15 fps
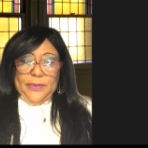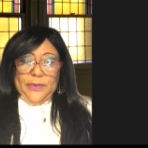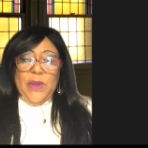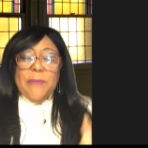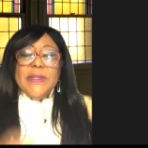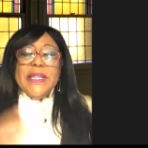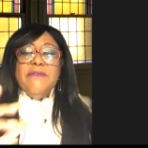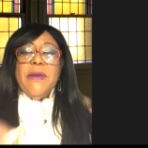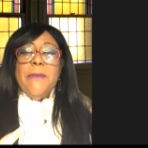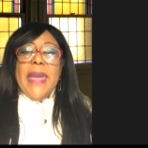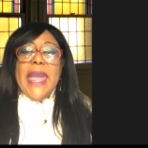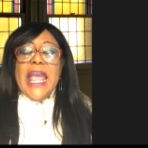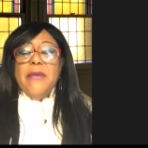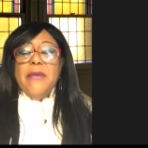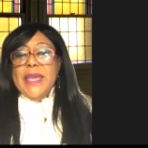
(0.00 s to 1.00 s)
We believe in
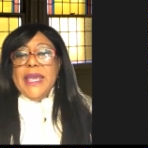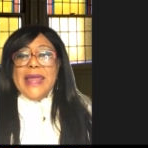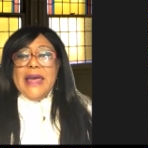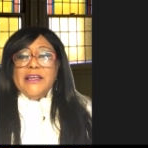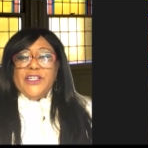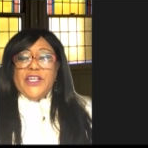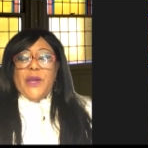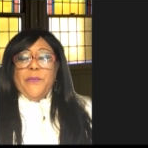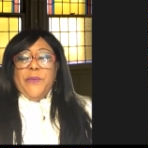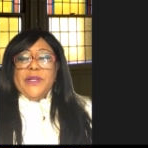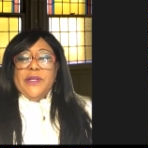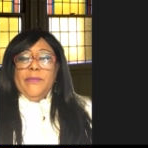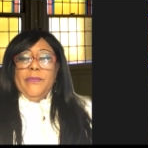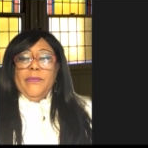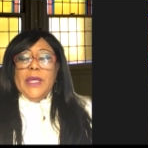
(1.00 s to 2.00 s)
man being our shepherd,
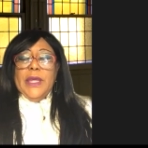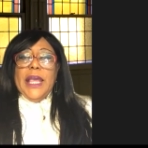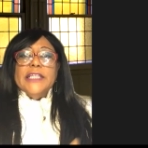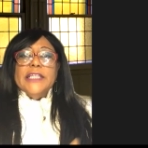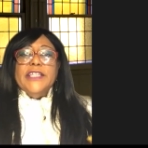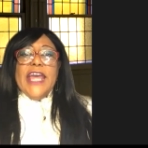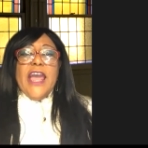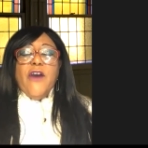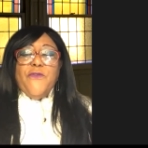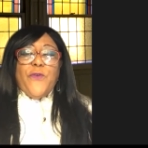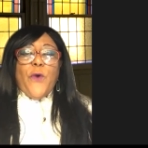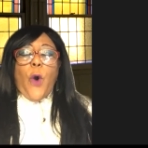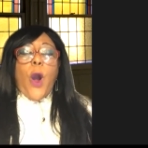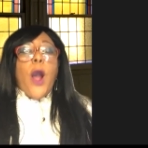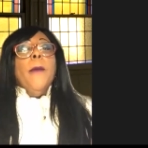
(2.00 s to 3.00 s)
and therefore